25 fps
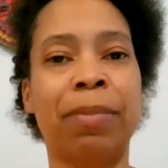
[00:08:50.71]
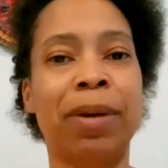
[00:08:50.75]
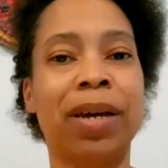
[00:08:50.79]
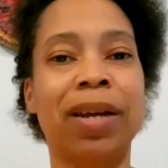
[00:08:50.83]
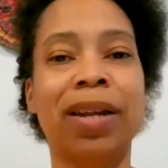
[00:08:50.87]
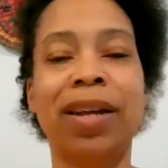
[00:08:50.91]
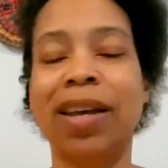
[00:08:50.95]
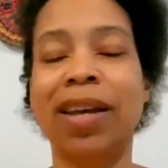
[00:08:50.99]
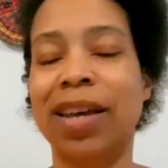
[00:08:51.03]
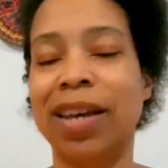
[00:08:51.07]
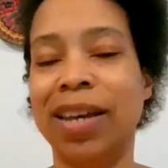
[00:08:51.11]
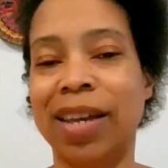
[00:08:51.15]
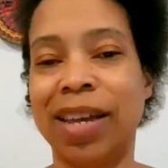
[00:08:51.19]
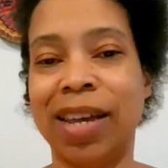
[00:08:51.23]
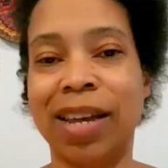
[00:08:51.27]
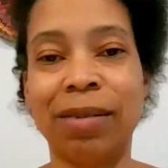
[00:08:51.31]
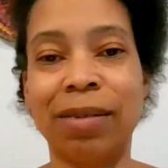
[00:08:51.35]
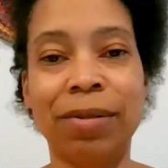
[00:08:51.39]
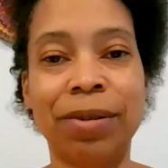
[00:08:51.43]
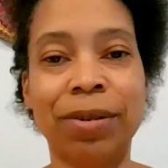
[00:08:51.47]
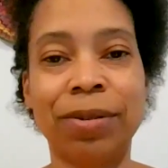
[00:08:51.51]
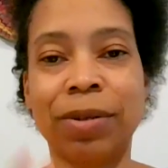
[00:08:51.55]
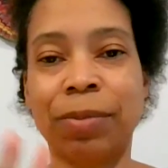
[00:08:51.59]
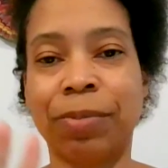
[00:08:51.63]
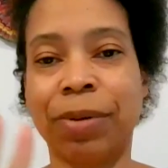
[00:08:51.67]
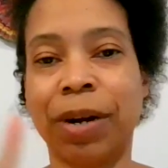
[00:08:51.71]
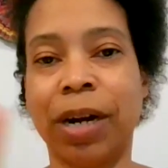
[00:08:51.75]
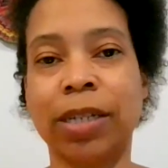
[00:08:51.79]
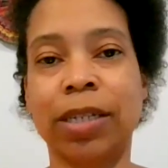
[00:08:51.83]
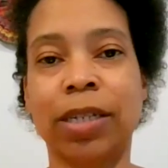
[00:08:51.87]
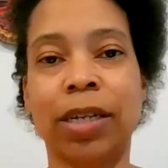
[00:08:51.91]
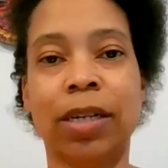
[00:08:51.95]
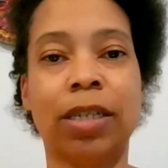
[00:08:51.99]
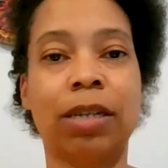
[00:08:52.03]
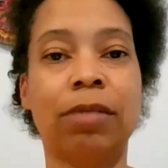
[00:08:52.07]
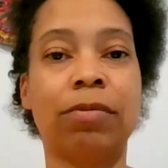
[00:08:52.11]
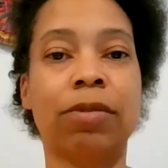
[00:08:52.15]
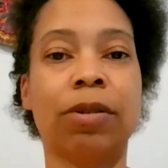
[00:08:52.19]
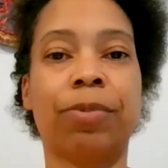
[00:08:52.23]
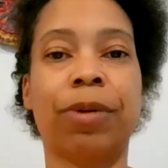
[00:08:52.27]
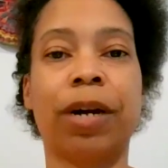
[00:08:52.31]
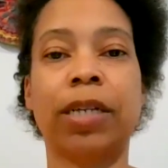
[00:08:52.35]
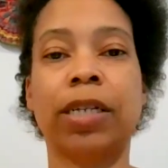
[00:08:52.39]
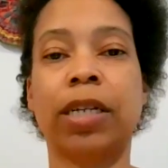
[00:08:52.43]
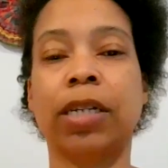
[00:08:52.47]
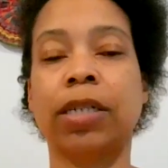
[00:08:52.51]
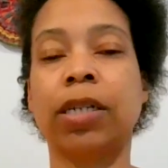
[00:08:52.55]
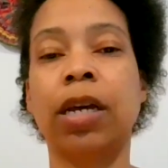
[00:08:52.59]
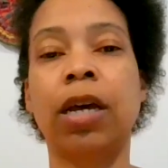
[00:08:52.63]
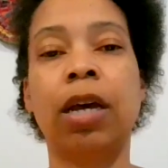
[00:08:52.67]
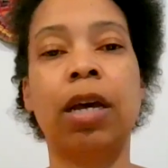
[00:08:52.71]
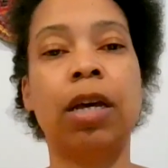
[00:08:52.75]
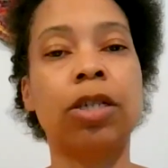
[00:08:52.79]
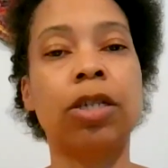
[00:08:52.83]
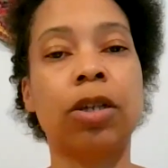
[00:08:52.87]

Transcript: But yeah, it was a process. It was a process.